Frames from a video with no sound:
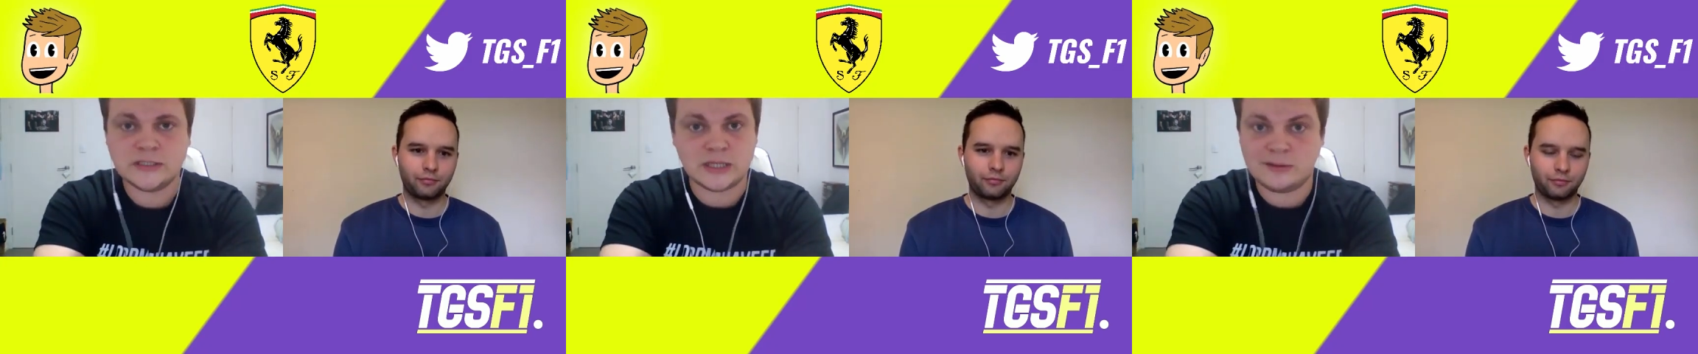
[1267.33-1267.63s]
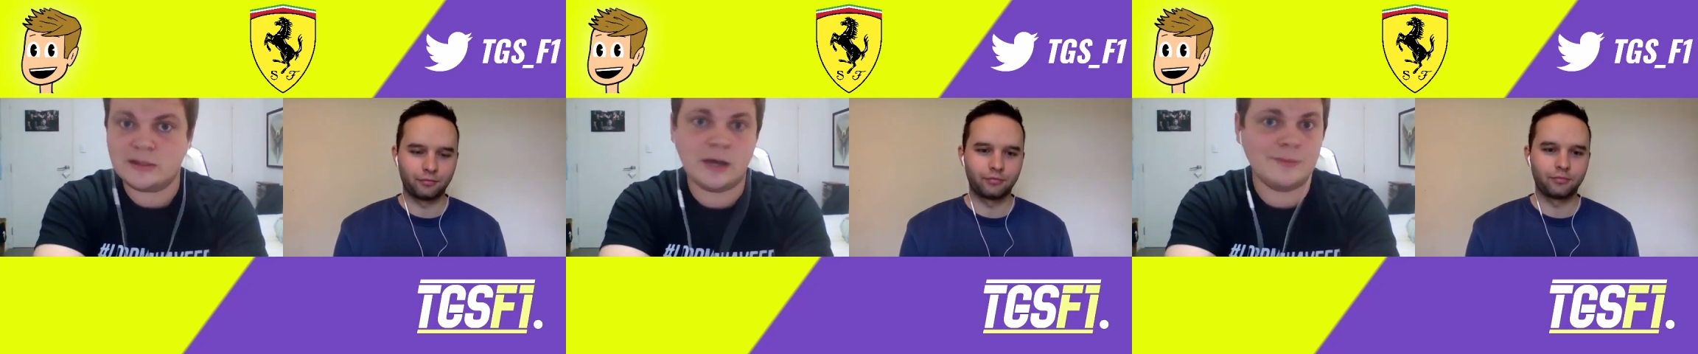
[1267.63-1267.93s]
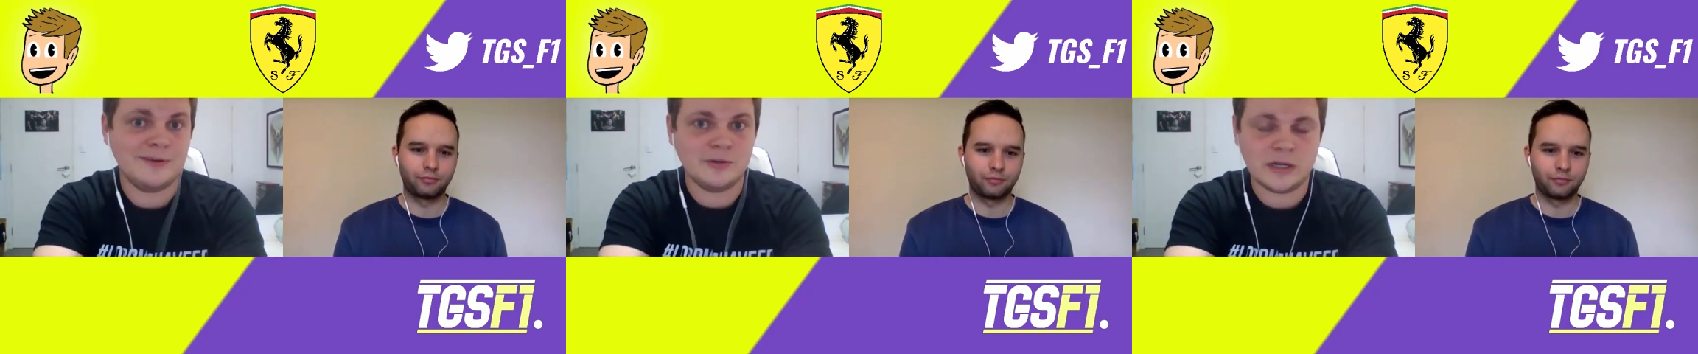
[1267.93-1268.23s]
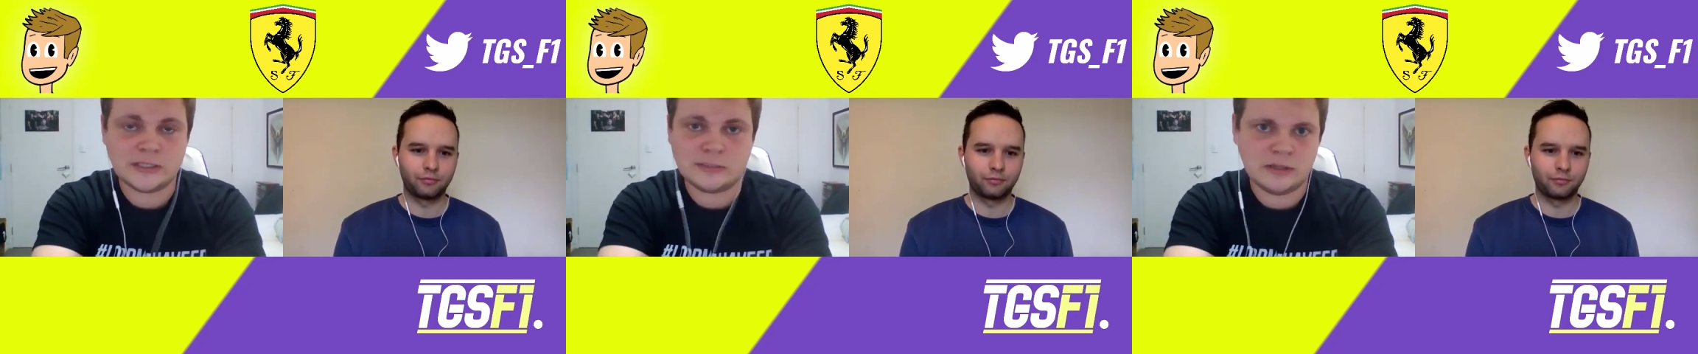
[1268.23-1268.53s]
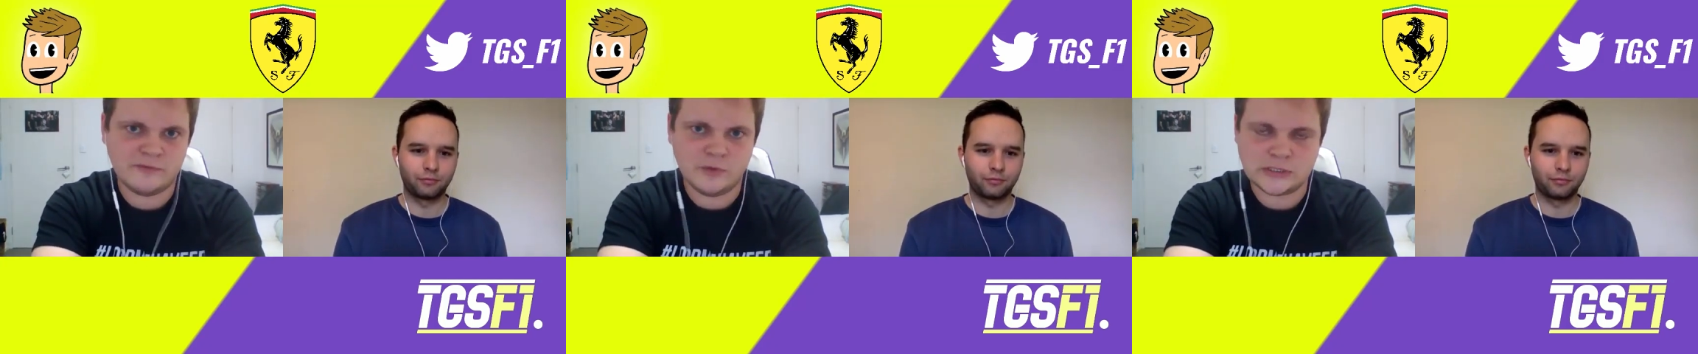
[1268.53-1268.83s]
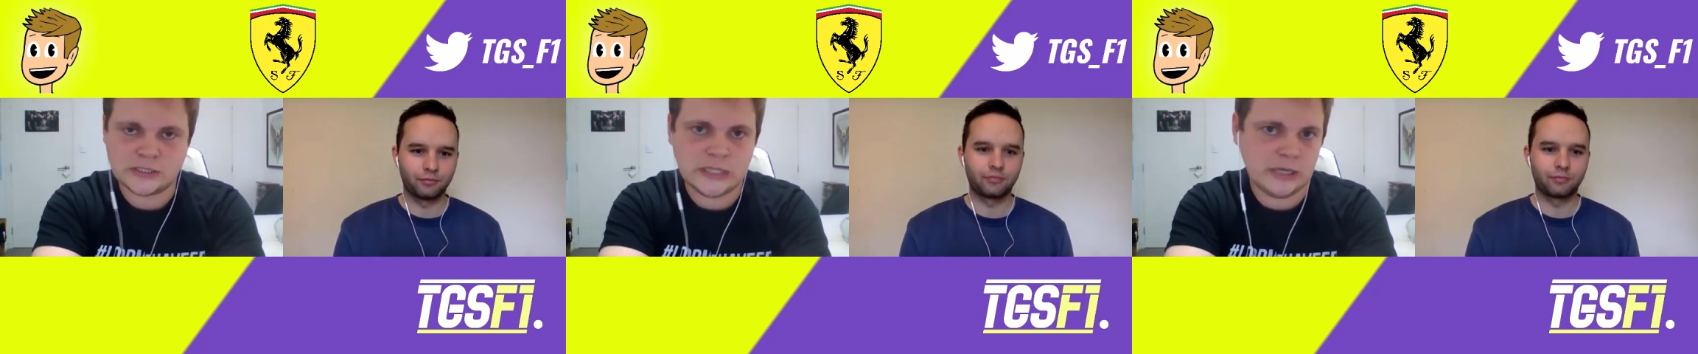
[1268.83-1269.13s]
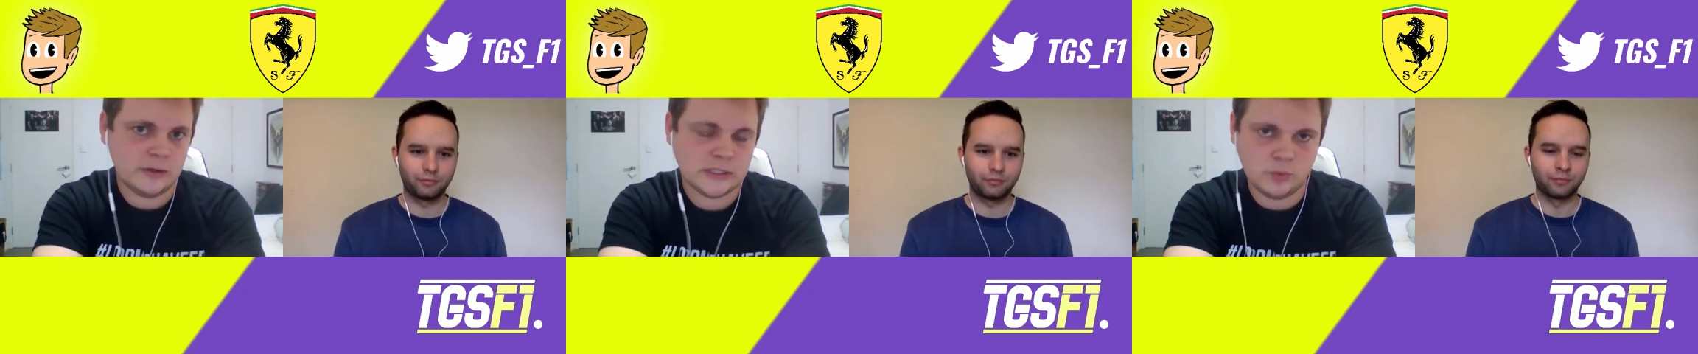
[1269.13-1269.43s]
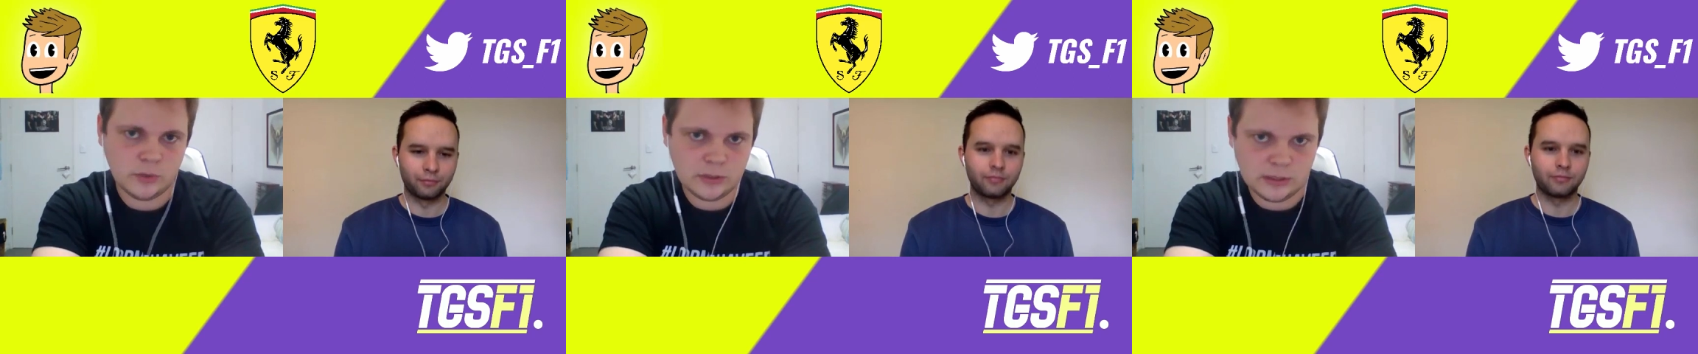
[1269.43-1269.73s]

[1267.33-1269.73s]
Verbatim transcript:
Speaker 1: And I mean, that would be great to be the first Italian to win